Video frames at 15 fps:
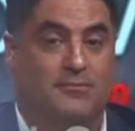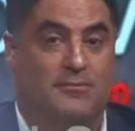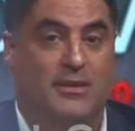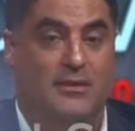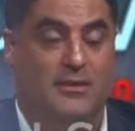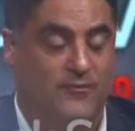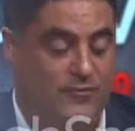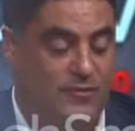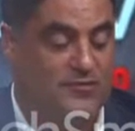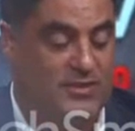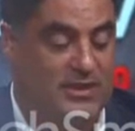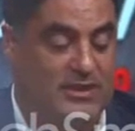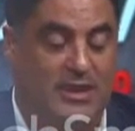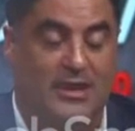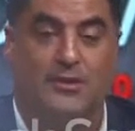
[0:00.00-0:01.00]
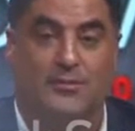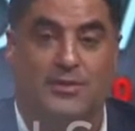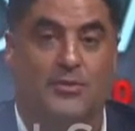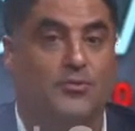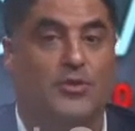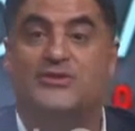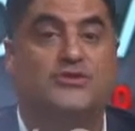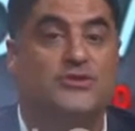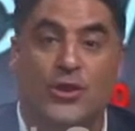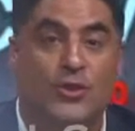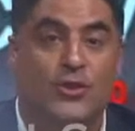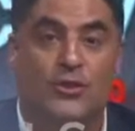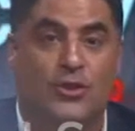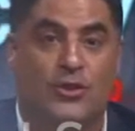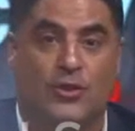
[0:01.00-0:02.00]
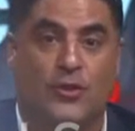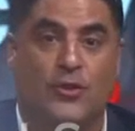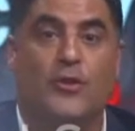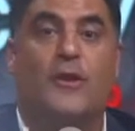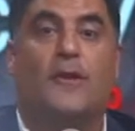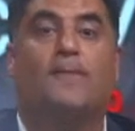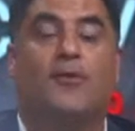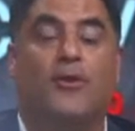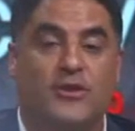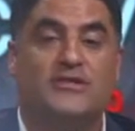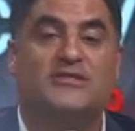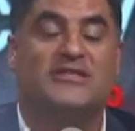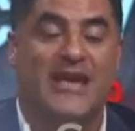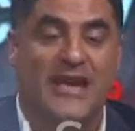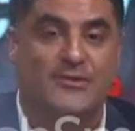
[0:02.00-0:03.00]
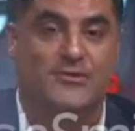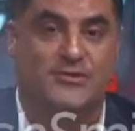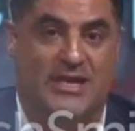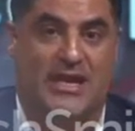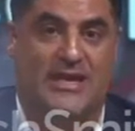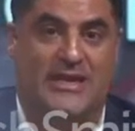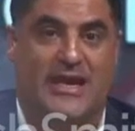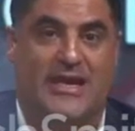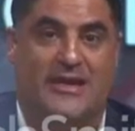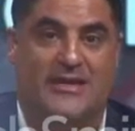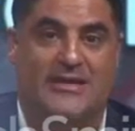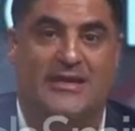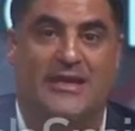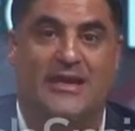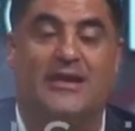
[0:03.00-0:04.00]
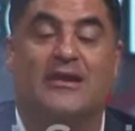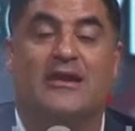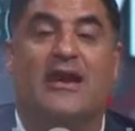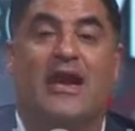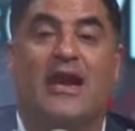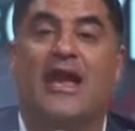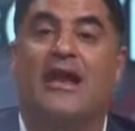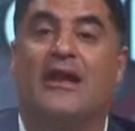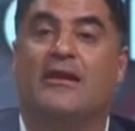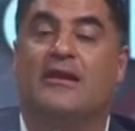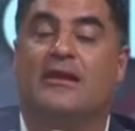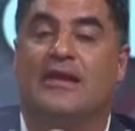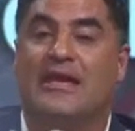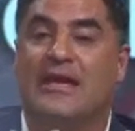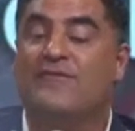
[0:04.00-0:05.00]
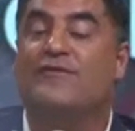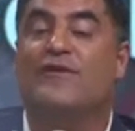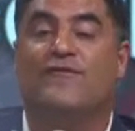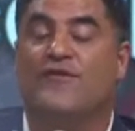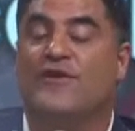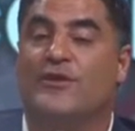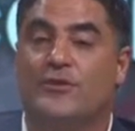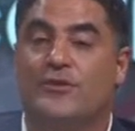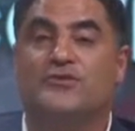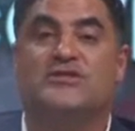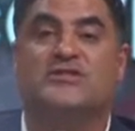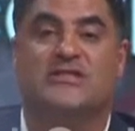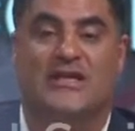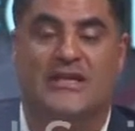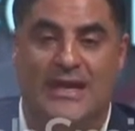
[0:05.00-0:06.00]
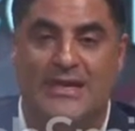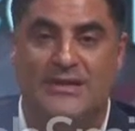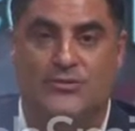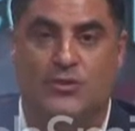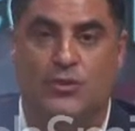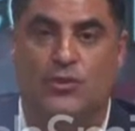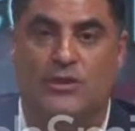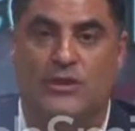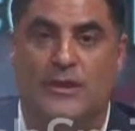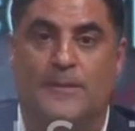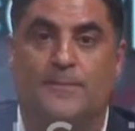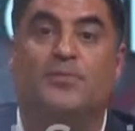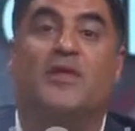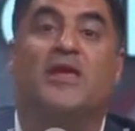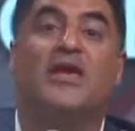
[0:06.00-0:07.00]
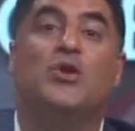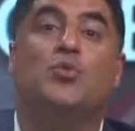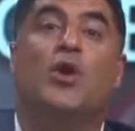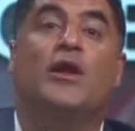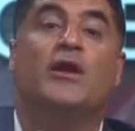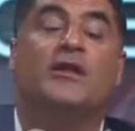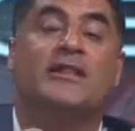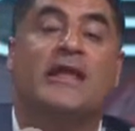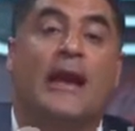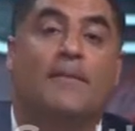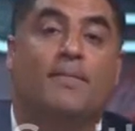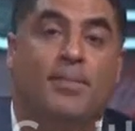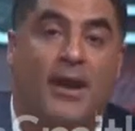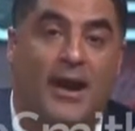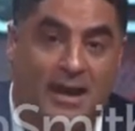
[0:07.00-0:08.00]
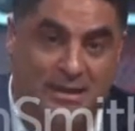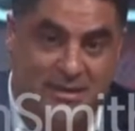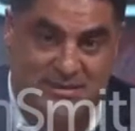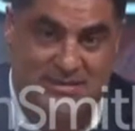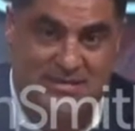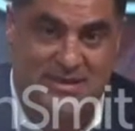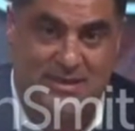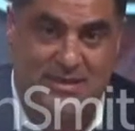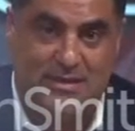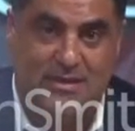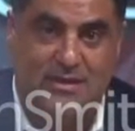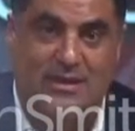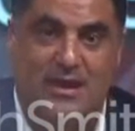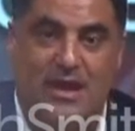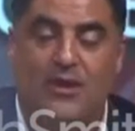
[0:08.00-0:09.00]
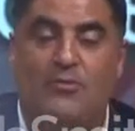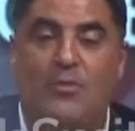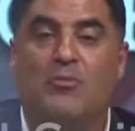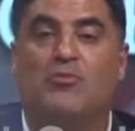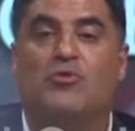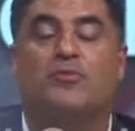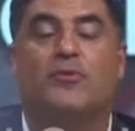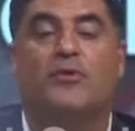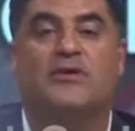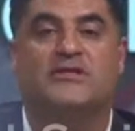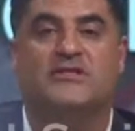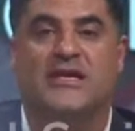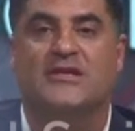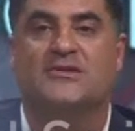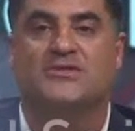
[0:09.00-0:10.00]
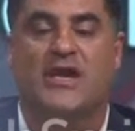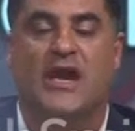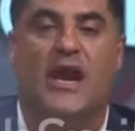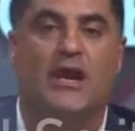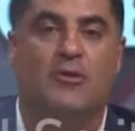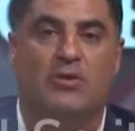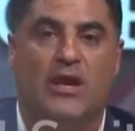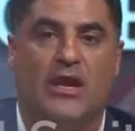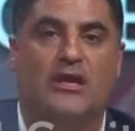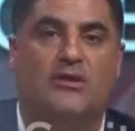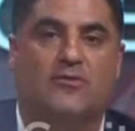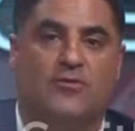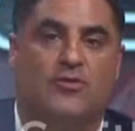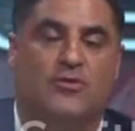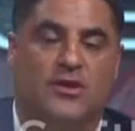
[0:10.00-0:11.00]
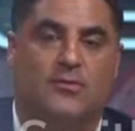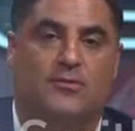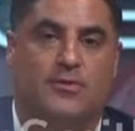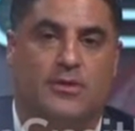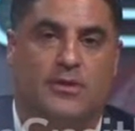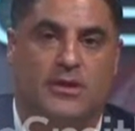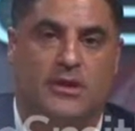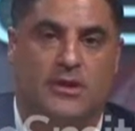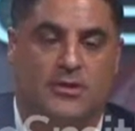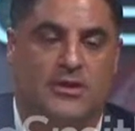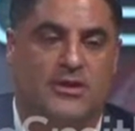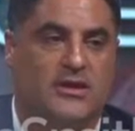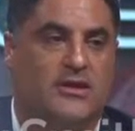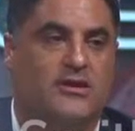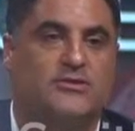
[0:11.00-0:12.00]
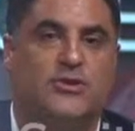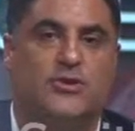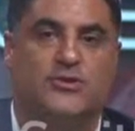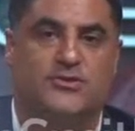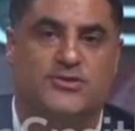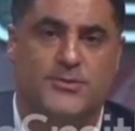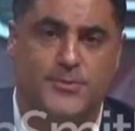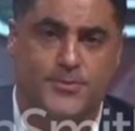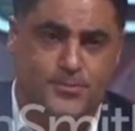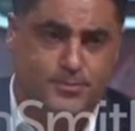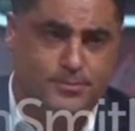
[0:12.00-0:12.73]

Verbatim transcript: uh, $15 minimum wage. No, no, no, no. Bernie Sanders had that idea, and even if he loses electorally, he won on that policy. And remember with Bernie Sanders, I, when I interviewed him here on the Young Turks,